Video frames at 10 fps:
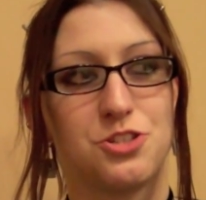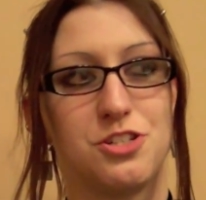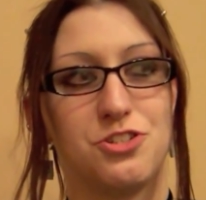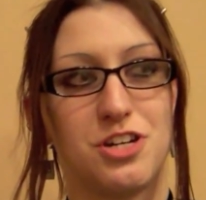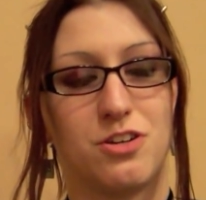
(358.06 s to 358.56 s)
Just
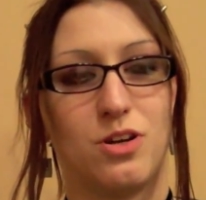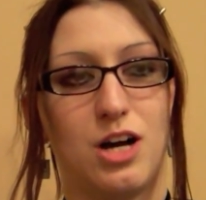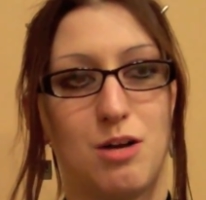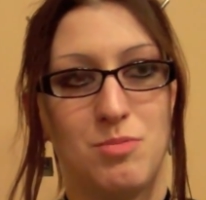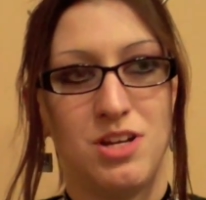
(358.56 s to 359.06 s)
in
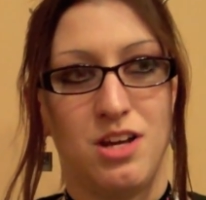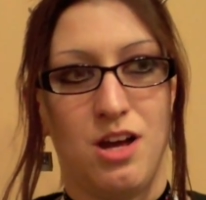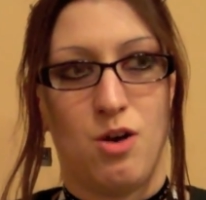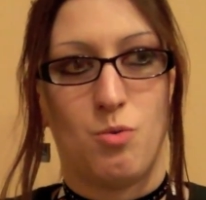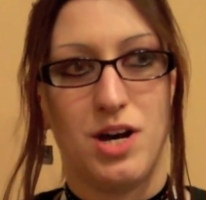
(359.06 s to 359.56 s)
general.
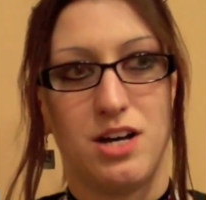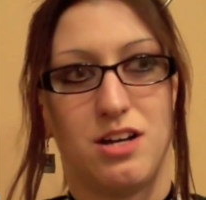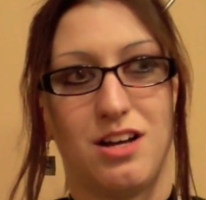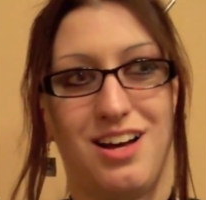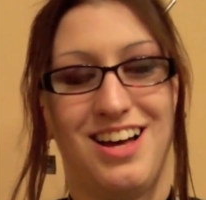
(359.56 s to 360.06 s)

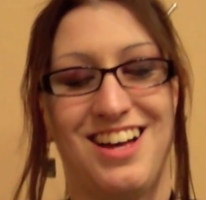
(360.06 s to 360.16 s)
Well,